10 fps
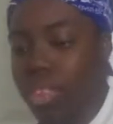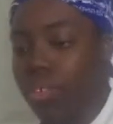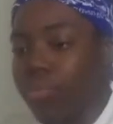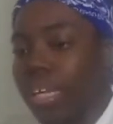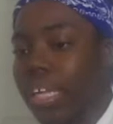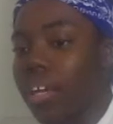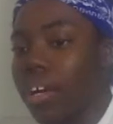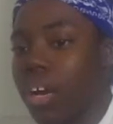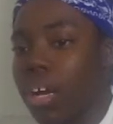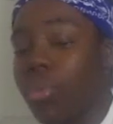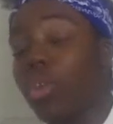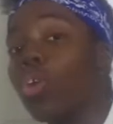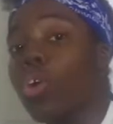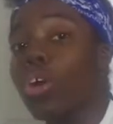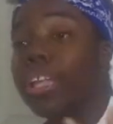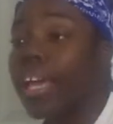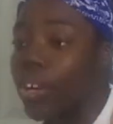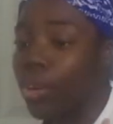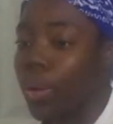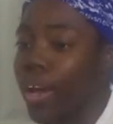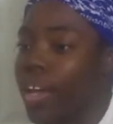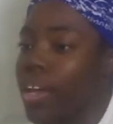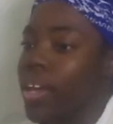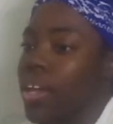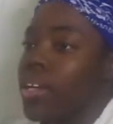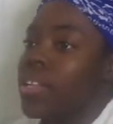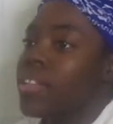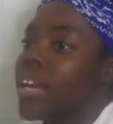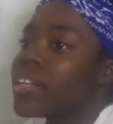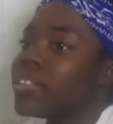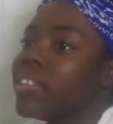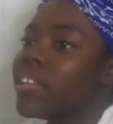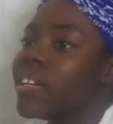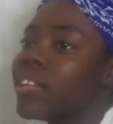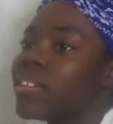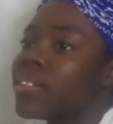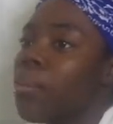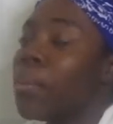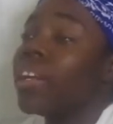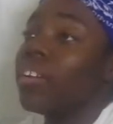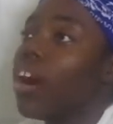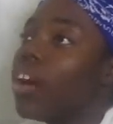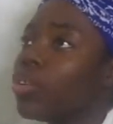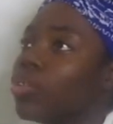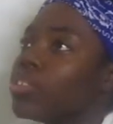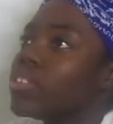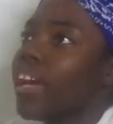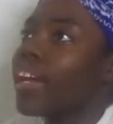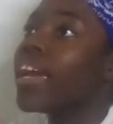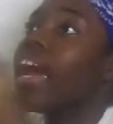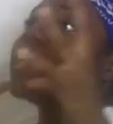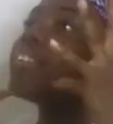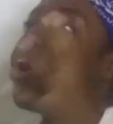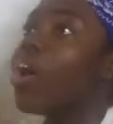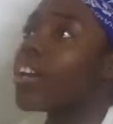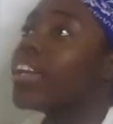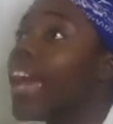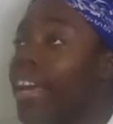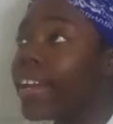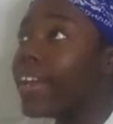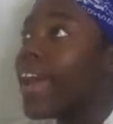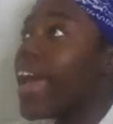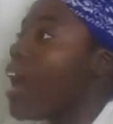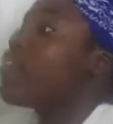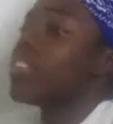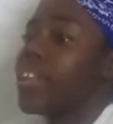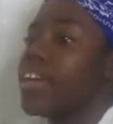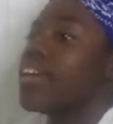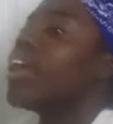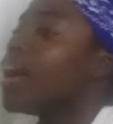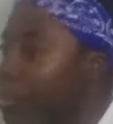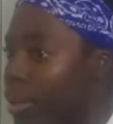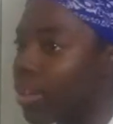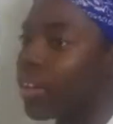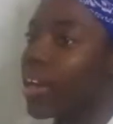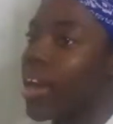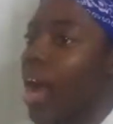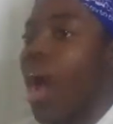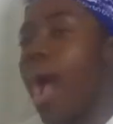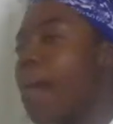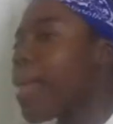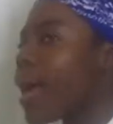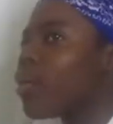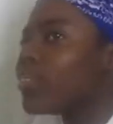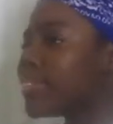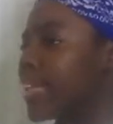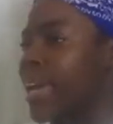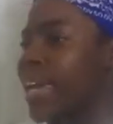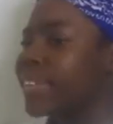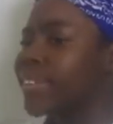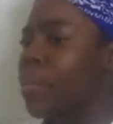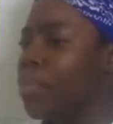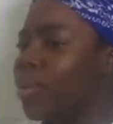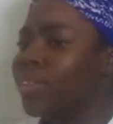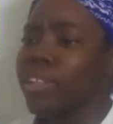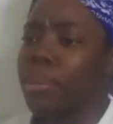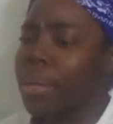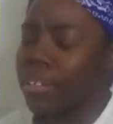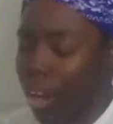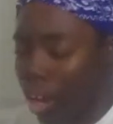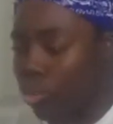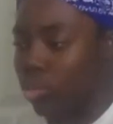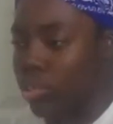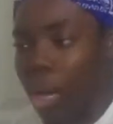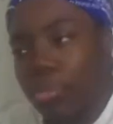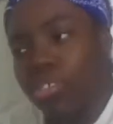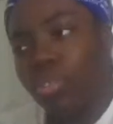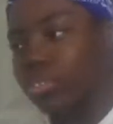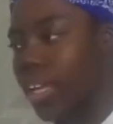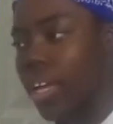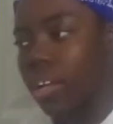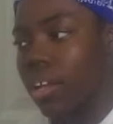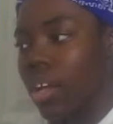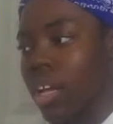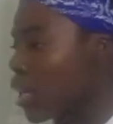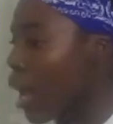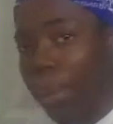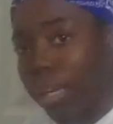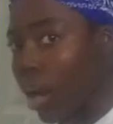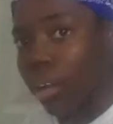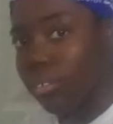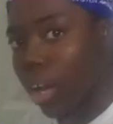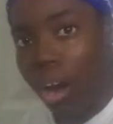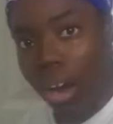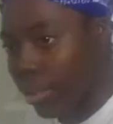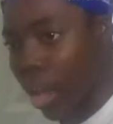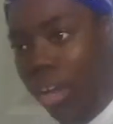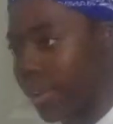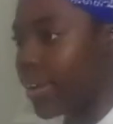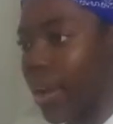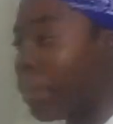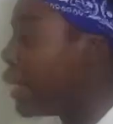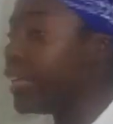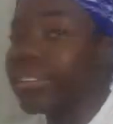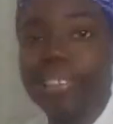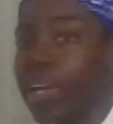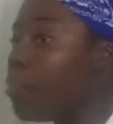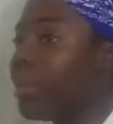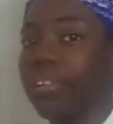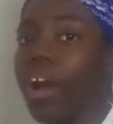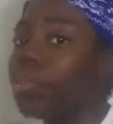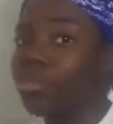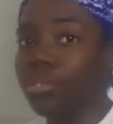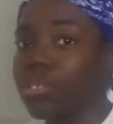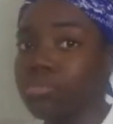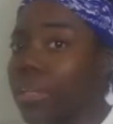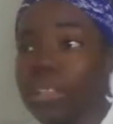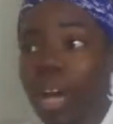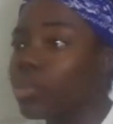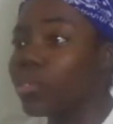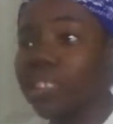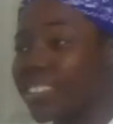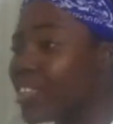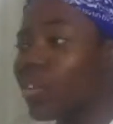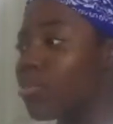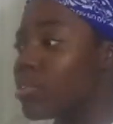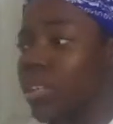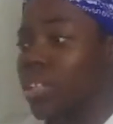freaking um when you go to Orlando, right? there's this McDonald's. Like it has an arcade and everything in that bit. I'm not gonna say it's the bougier McDonald's. I'm just gonna say that McDonald's got an arcade in there, but it's still McDonald's. McDonald's is still